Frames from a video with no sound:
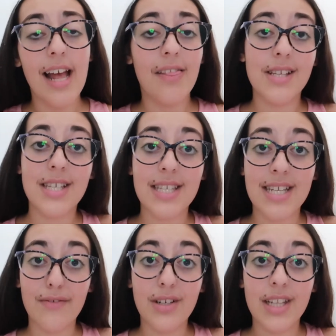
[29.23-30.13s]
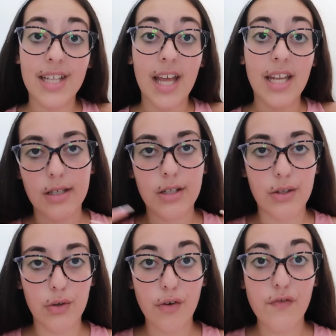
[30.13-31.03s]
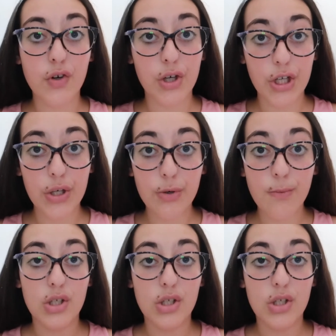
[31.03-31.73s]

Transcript: this is definitely a look for you.